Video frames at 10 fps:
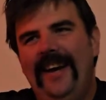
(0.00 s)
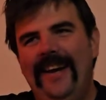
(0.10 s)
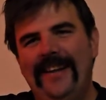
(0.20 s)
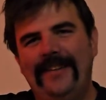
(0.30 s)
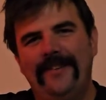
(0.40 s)

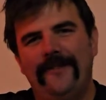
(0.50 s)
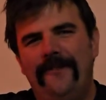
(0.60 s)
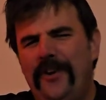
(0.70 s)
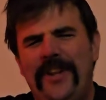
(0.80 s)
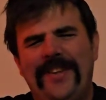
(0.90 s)
And
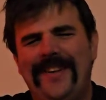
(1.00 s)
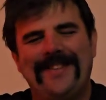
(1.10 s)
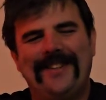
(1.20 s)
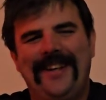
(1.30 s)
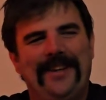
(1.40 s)
funny
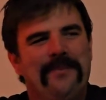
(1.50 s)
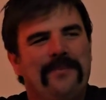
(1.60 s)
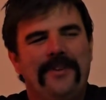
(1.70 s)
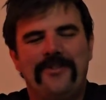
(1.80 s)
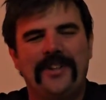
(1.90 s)
things like
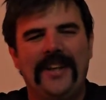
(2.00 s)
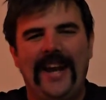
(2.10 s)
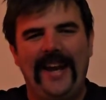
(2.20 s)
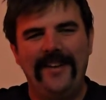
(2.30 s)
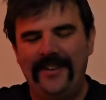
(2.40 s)
there's a
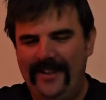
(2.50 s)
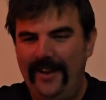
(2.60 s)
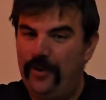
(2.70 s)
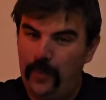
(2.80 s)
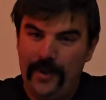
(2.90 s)
guy in
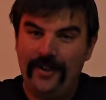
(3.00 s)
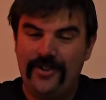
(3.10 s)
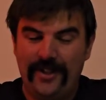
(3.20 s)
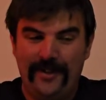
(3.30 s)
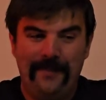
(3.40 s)
a
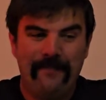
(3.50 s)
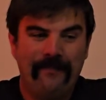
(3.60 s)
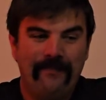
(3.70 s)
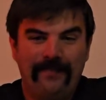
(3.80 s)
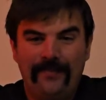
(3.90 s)
wheelchair
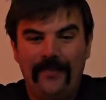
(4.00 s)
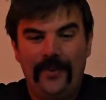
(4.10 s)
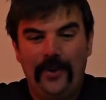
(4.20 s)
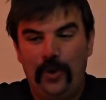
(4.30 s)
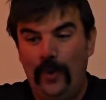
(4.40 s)

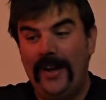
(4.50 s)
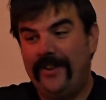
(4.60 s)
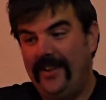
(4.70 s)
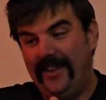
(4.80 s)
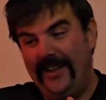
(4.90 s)
who I
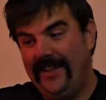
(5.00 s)
think